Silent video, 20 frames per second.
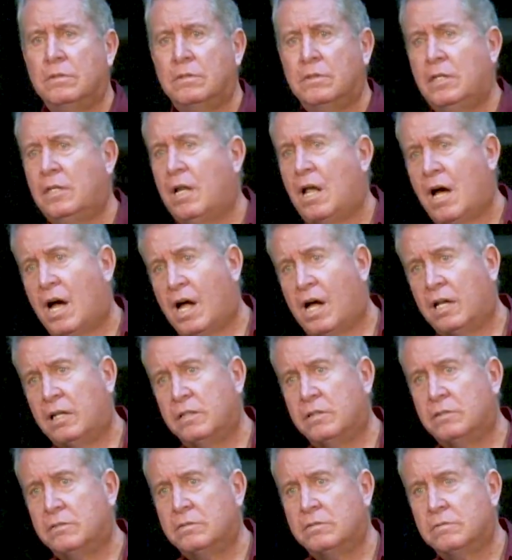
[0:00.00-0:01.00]
a little hot.
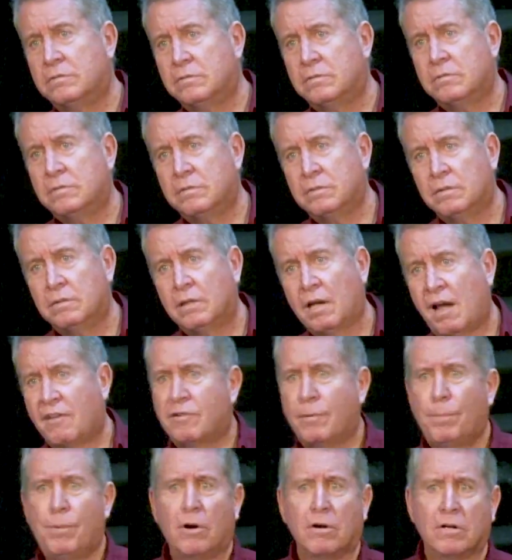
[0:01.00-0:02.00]
I have
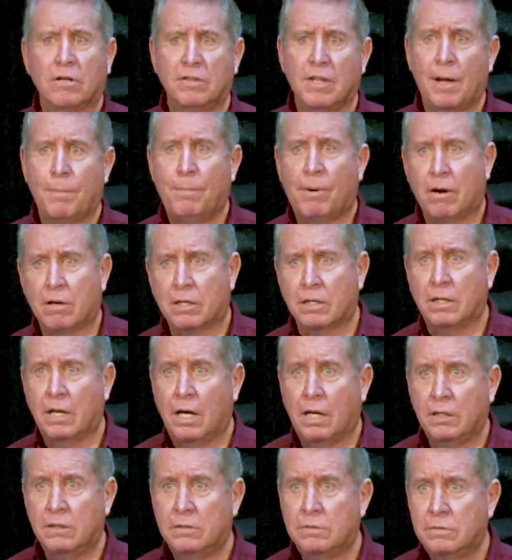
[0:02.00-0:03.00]
to park on that parking
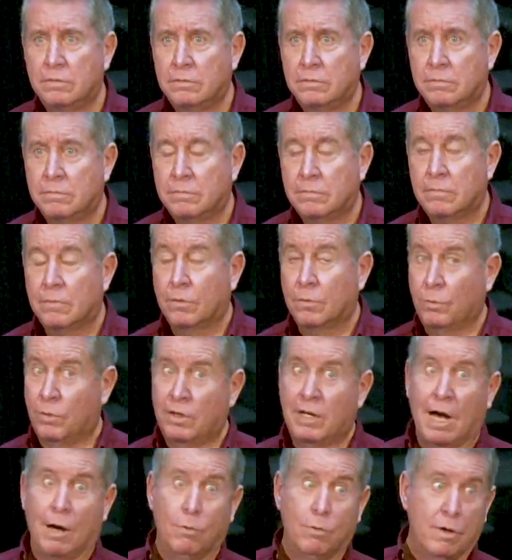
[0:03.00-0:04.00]
lot. We
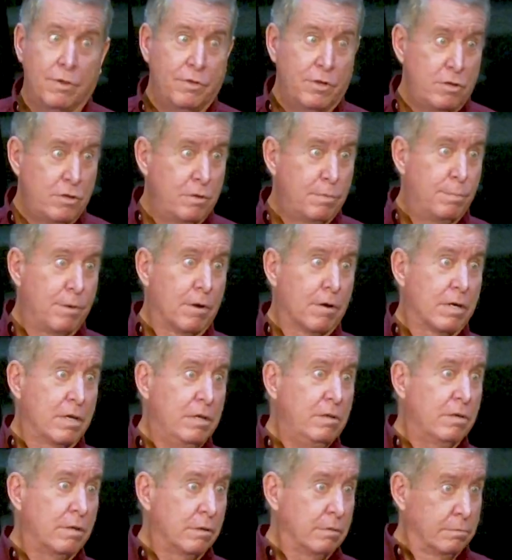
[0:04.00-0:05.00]
got one that you can park
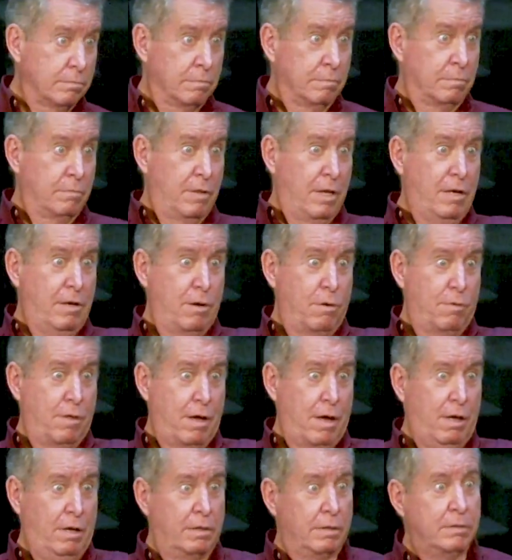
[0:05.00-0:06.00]
under. They know
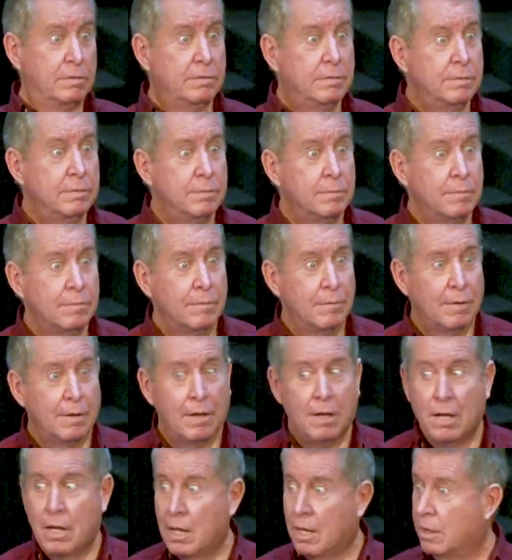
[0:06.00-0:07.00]
that.
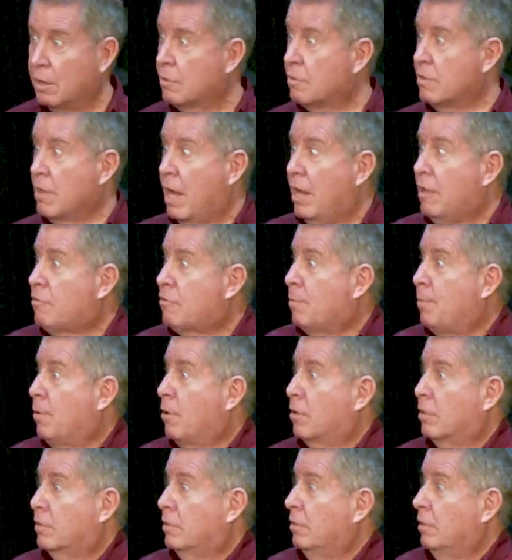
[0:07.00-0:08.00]
It's nice to
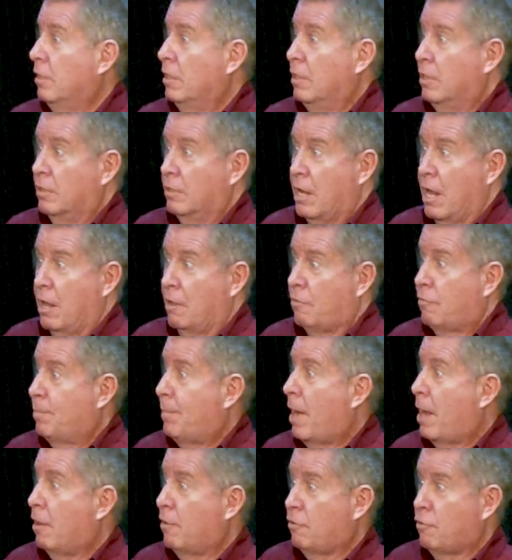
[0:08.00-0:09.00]
park in a nice
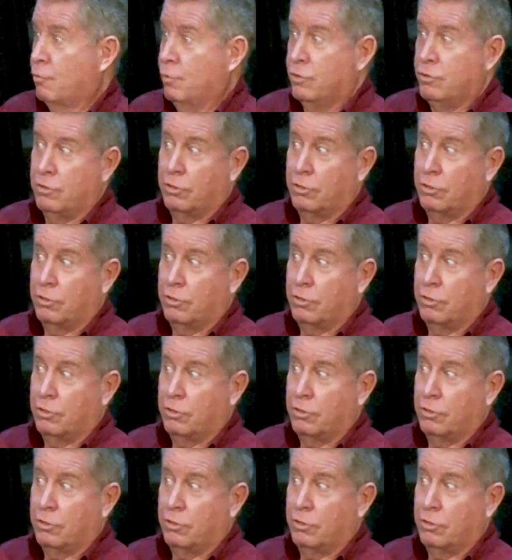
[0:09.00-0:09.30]
space when